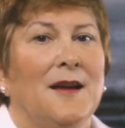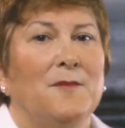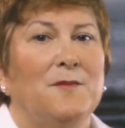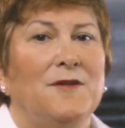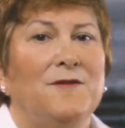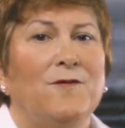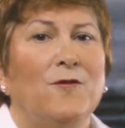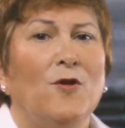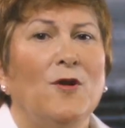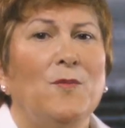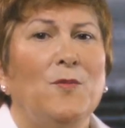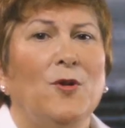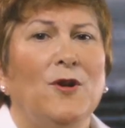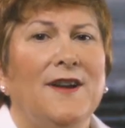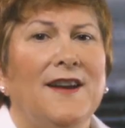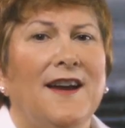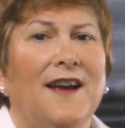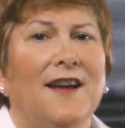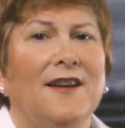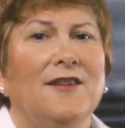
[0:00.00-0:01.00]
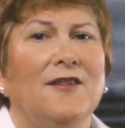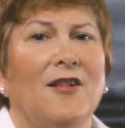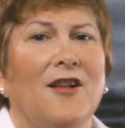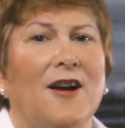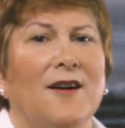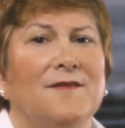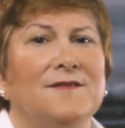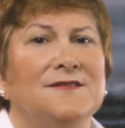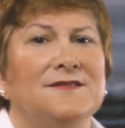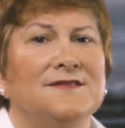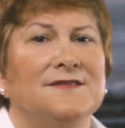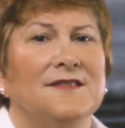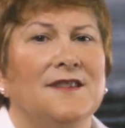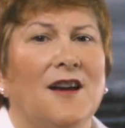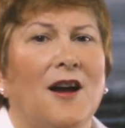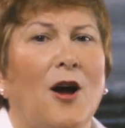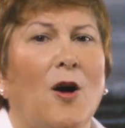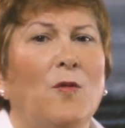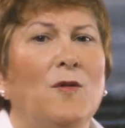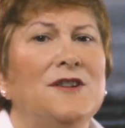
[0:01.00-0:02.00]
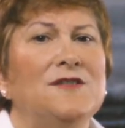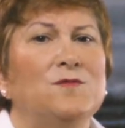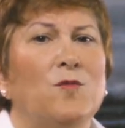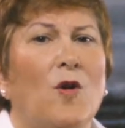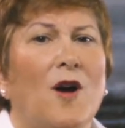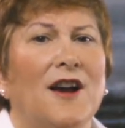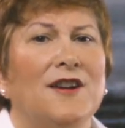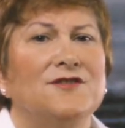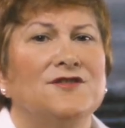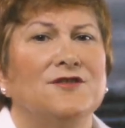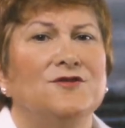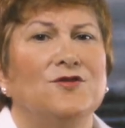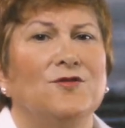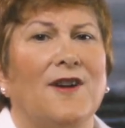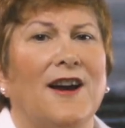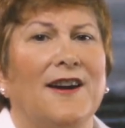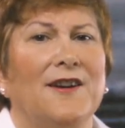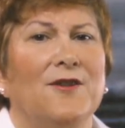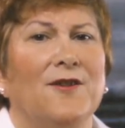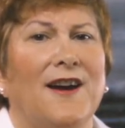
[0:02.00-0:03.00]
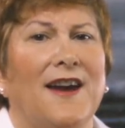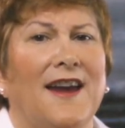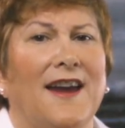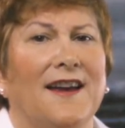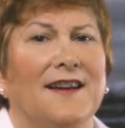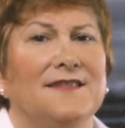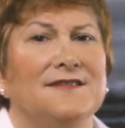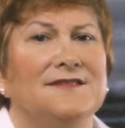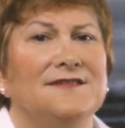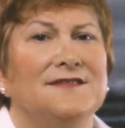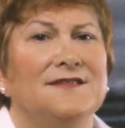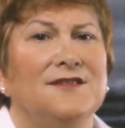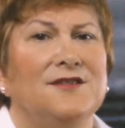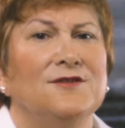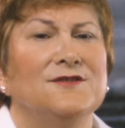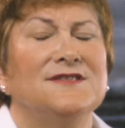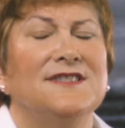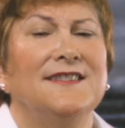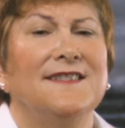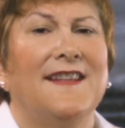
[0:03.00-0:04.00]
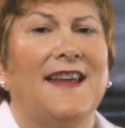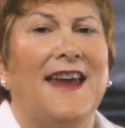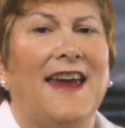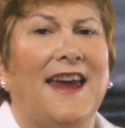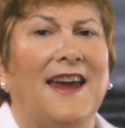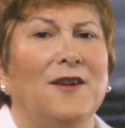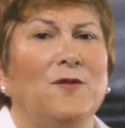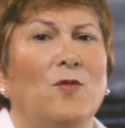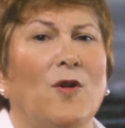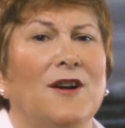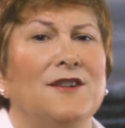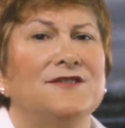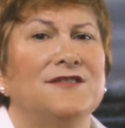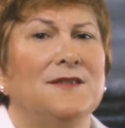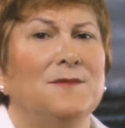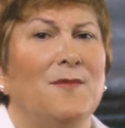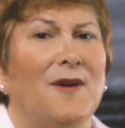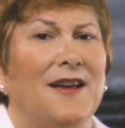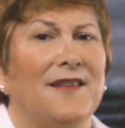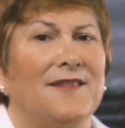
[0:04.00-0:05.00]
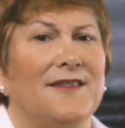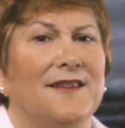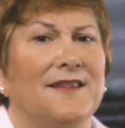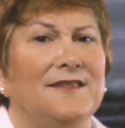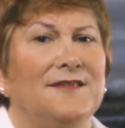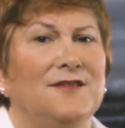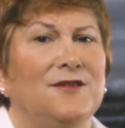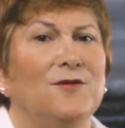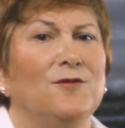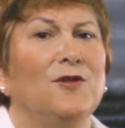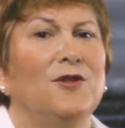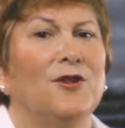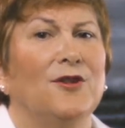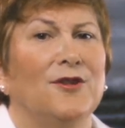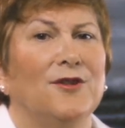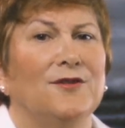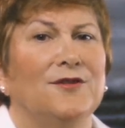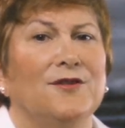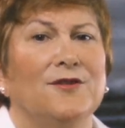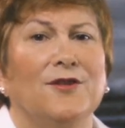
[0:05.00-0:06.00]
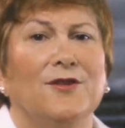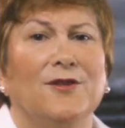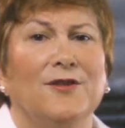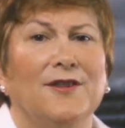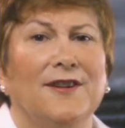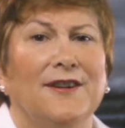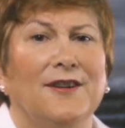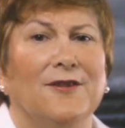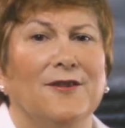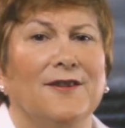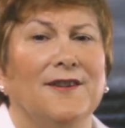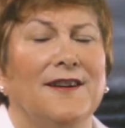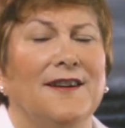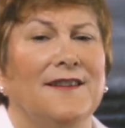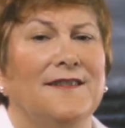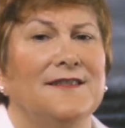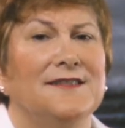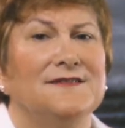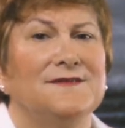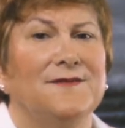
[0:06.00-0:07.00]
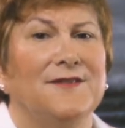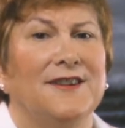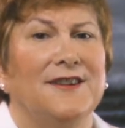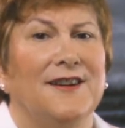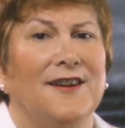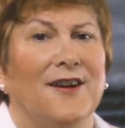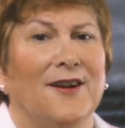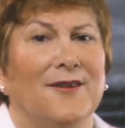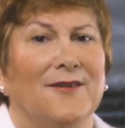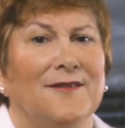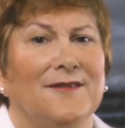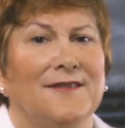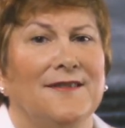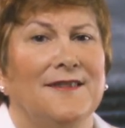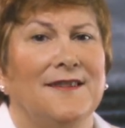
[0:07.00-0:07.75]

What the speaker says: Before putting on gloves, always wash and dry your hands using the hand washing method you learned earlier in this video.